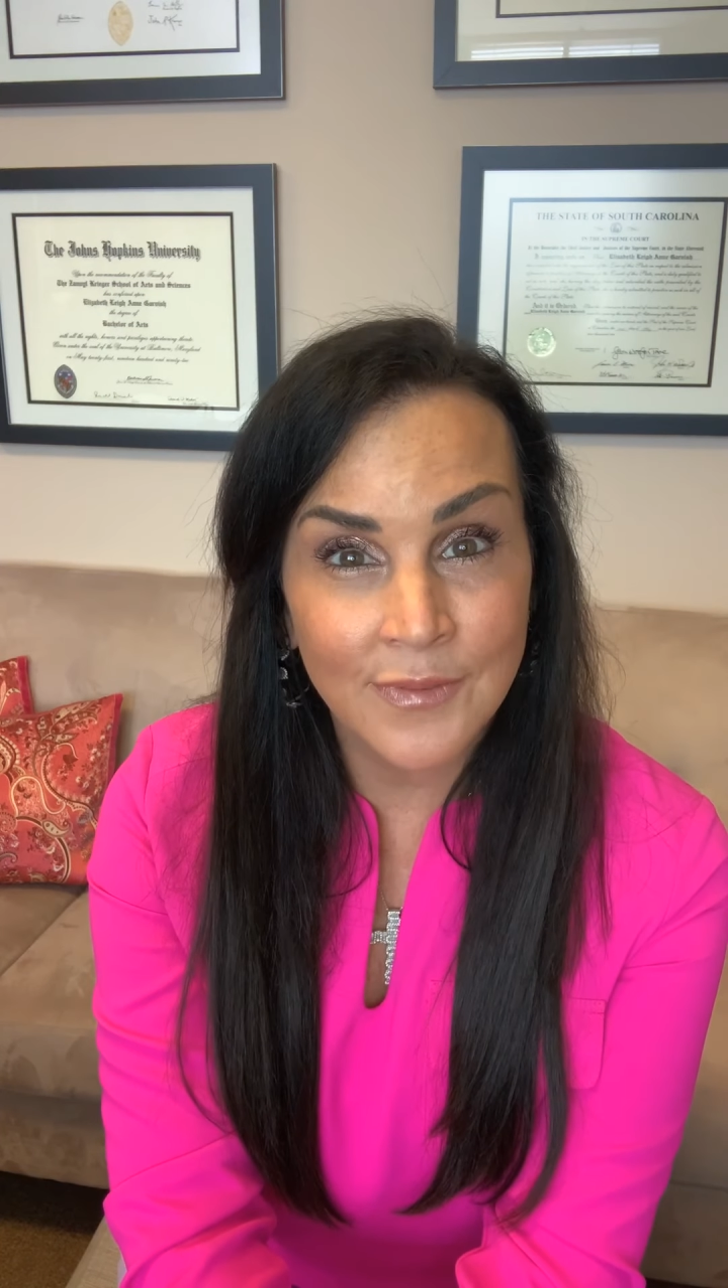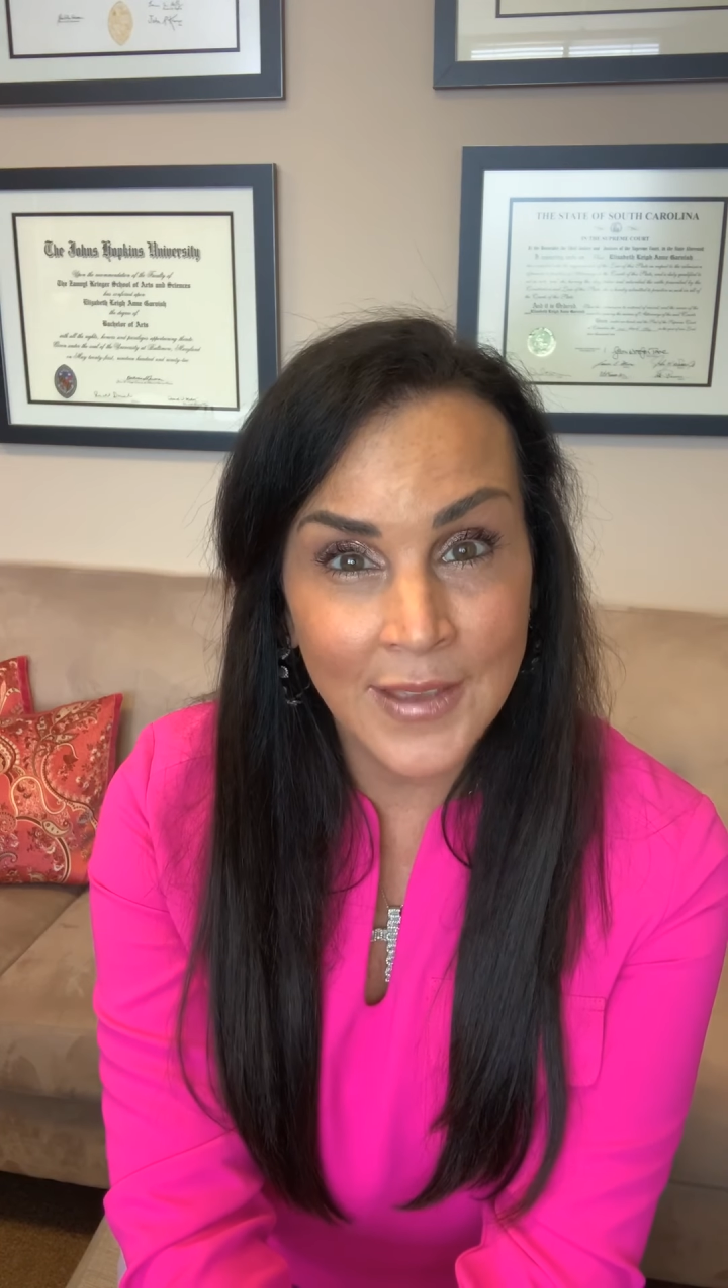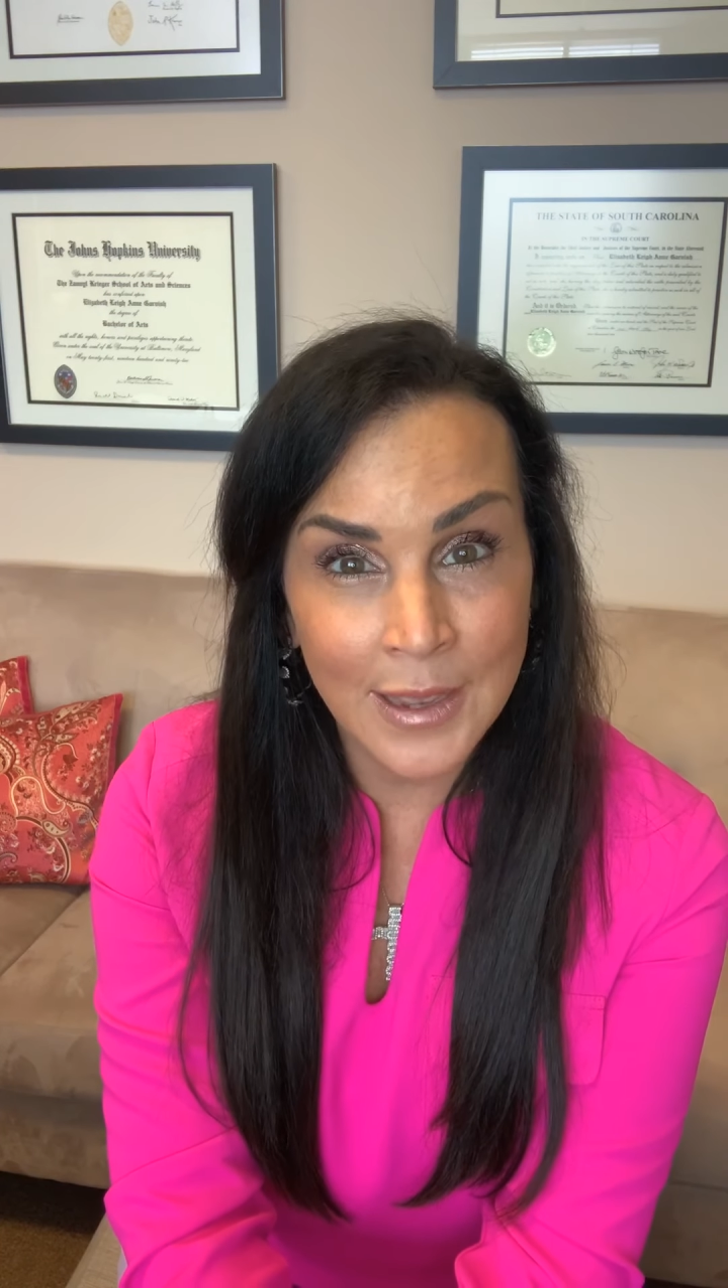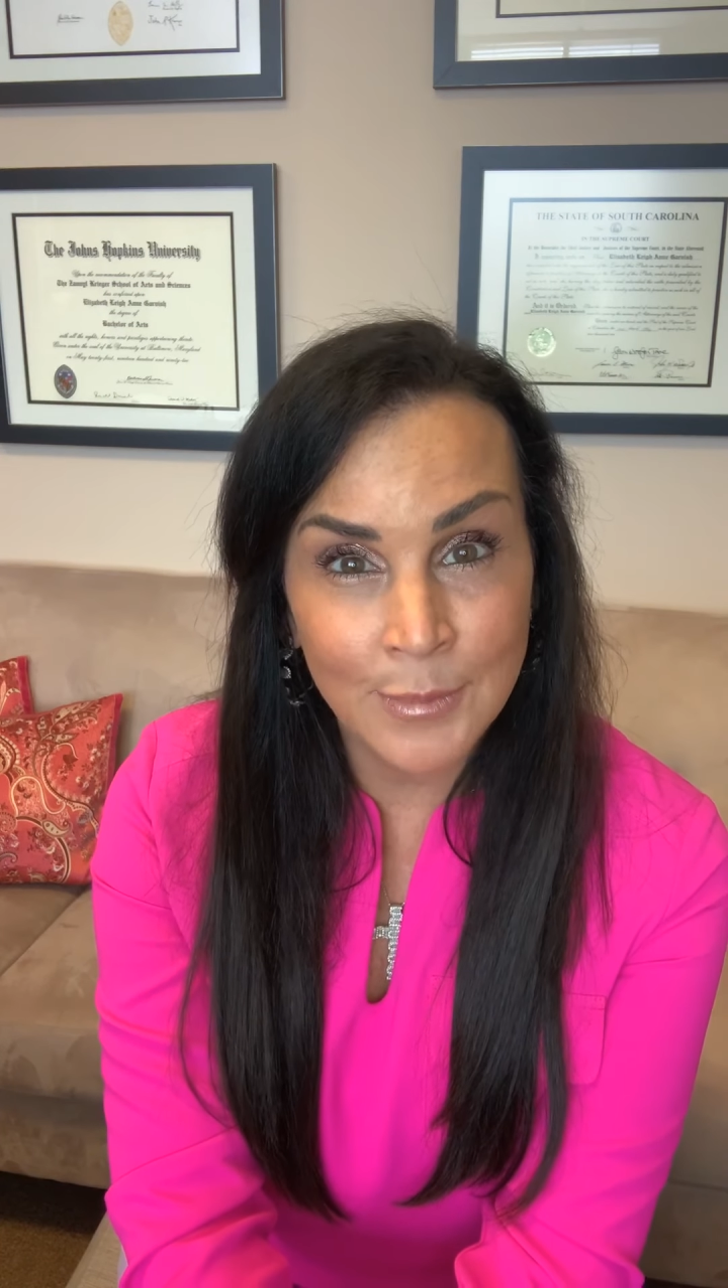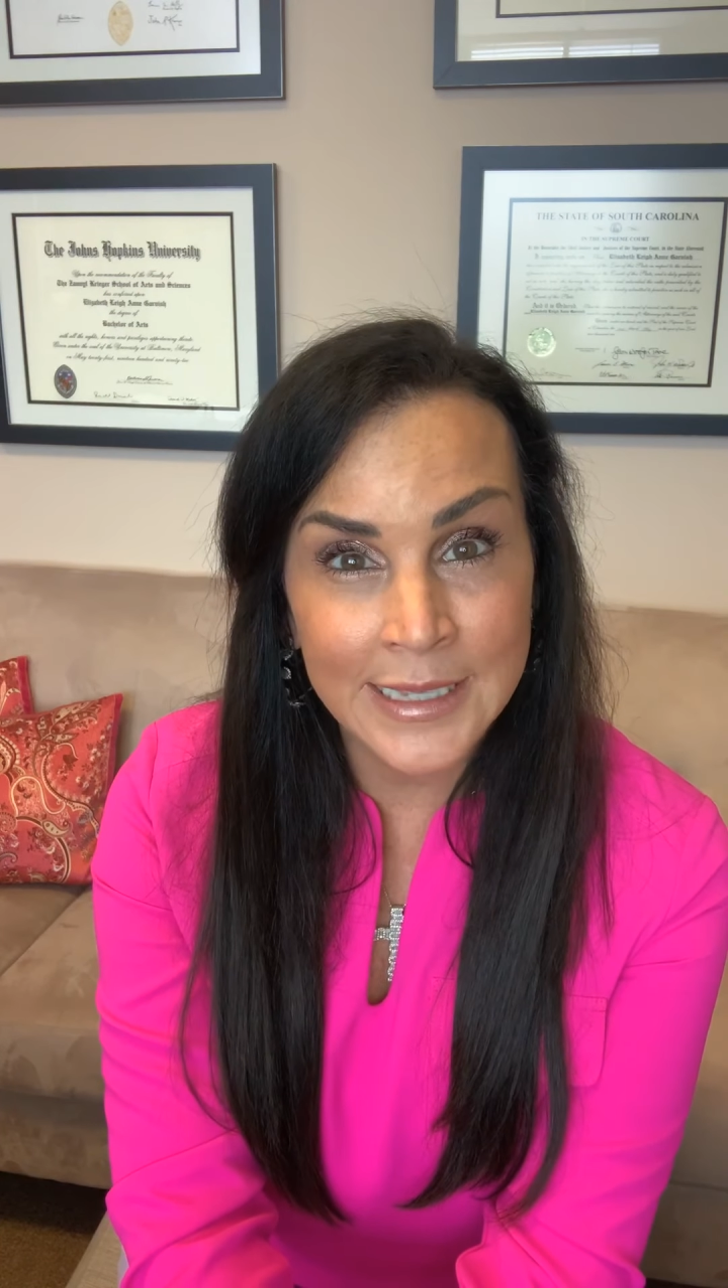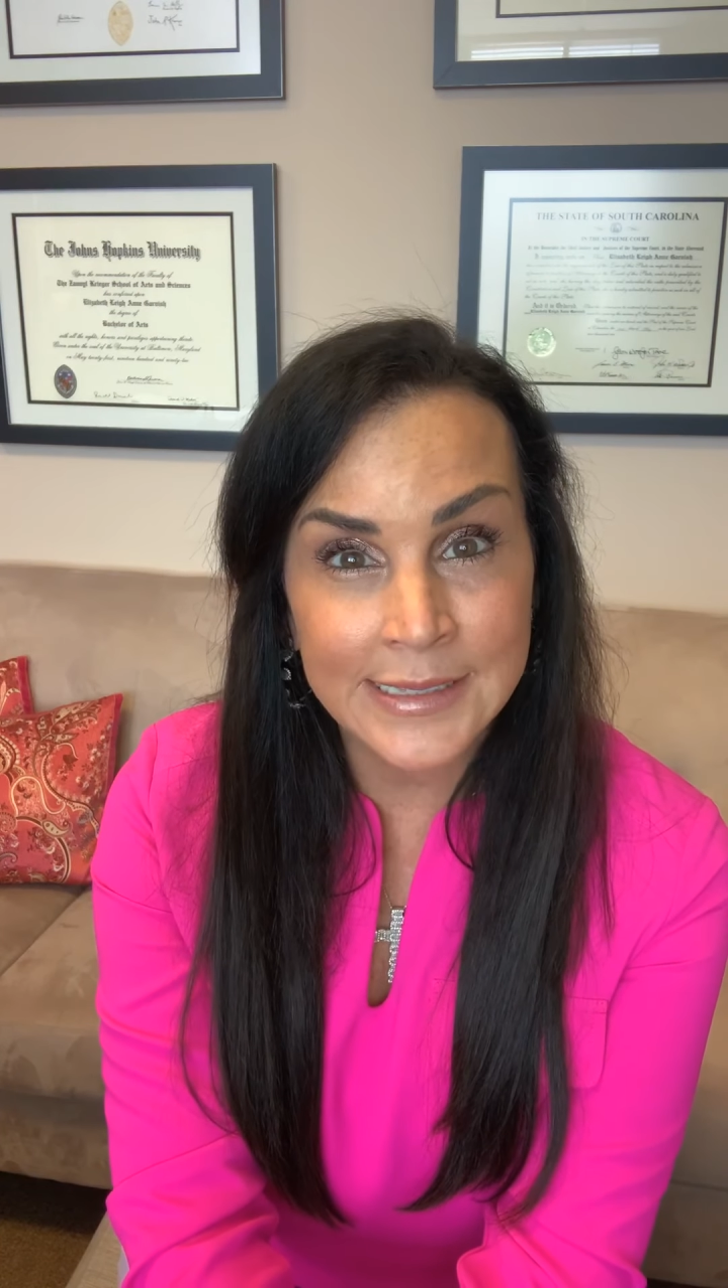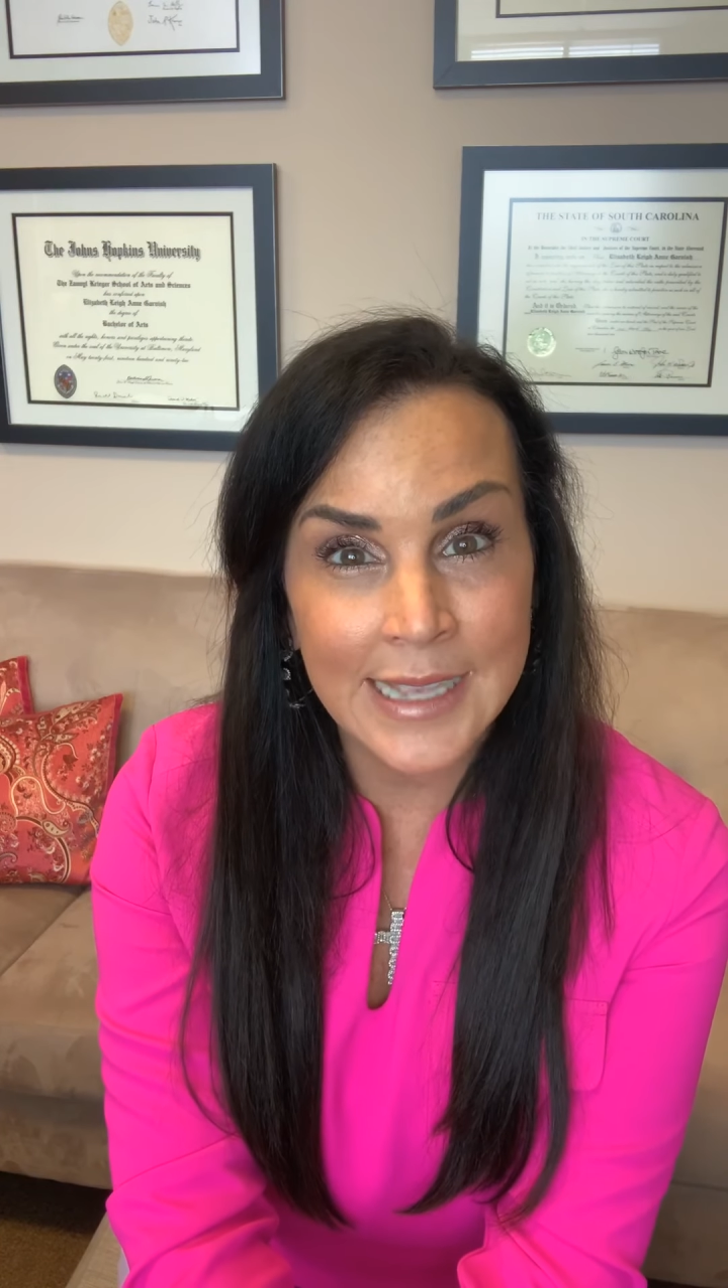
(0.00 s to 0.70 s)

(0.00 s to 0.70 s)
families,